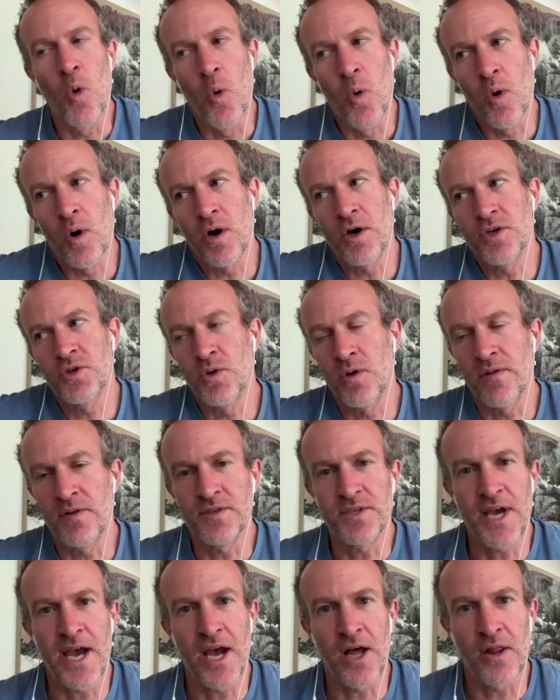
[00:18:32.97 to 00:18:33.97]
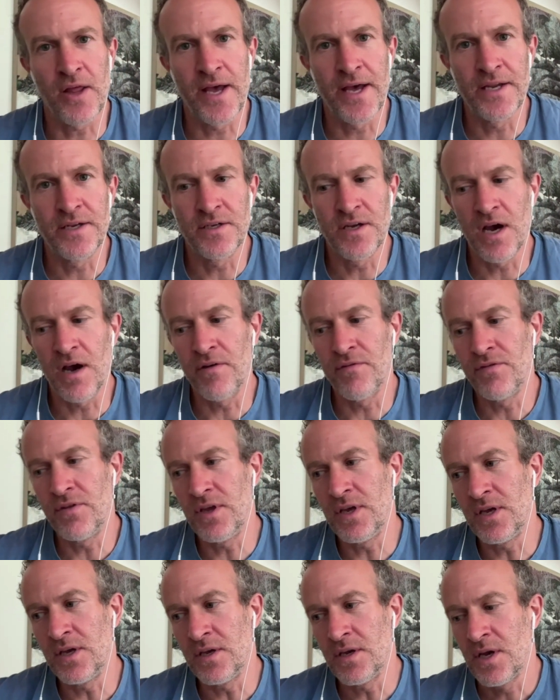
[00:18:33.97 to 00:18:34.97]
or sort of the tail end of
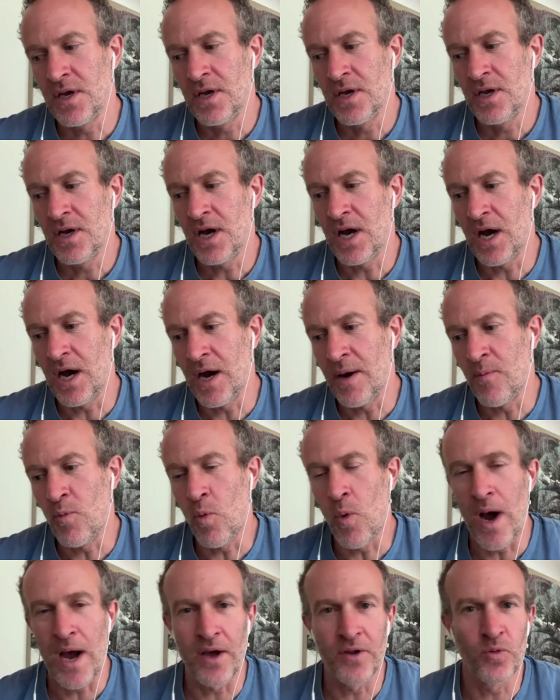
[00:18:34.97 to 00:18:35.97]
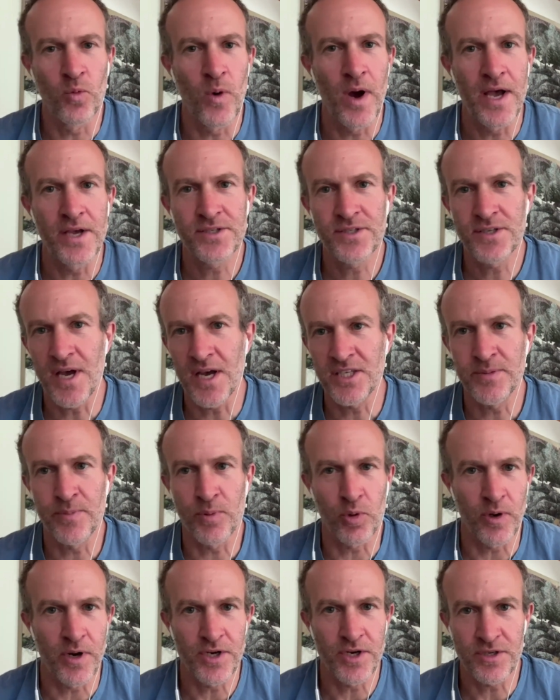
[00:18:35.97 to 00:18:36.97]
the Wild West
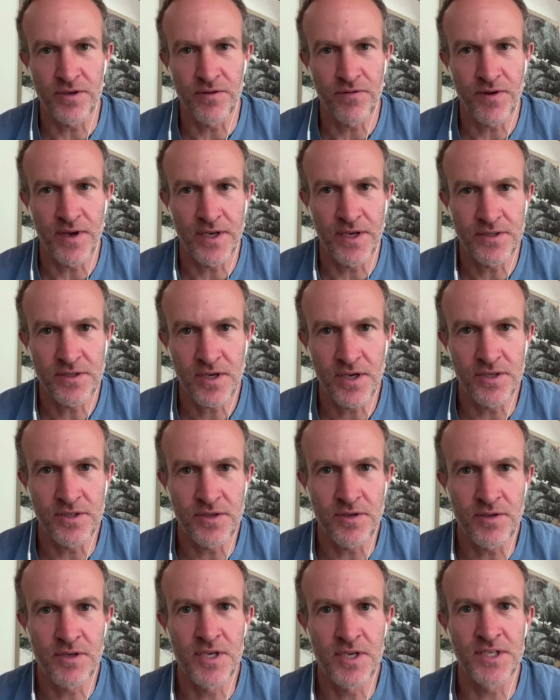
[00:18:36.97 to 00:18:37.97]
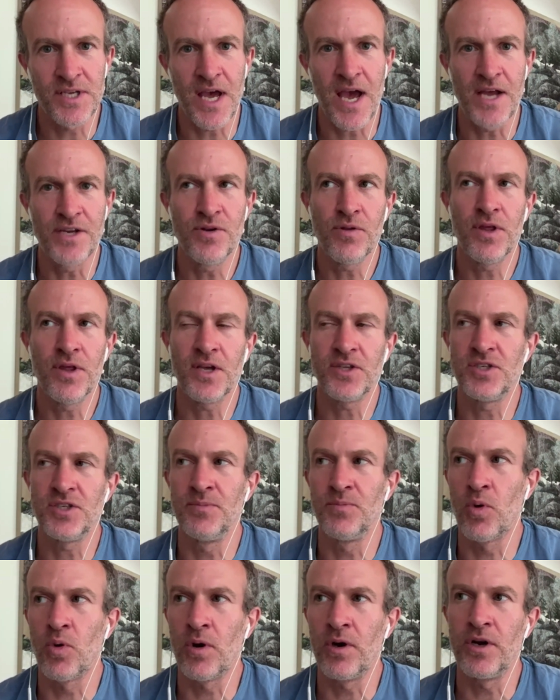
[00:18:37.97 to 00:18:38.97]
exploration phase. Because I do think it's
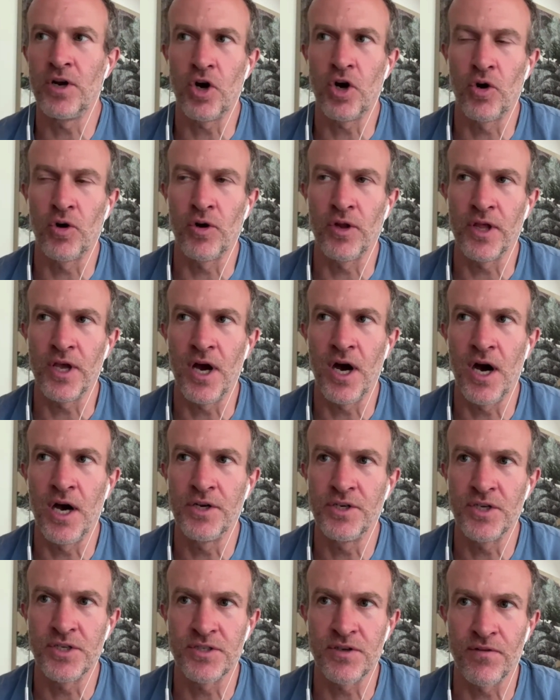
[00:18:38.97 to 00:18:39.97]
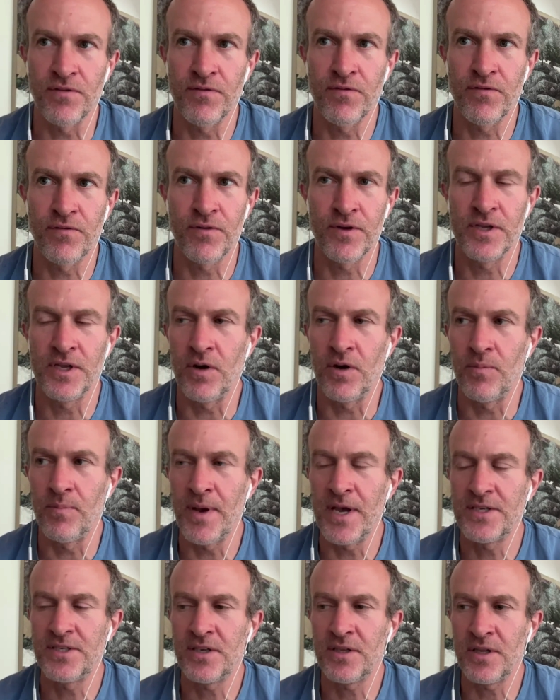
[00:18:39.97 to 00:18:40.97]
important early on just to,
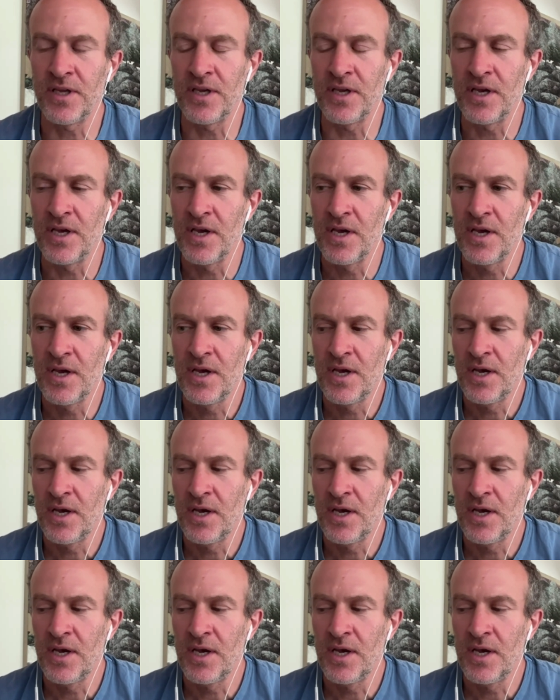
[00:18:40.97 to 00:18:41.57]
basically,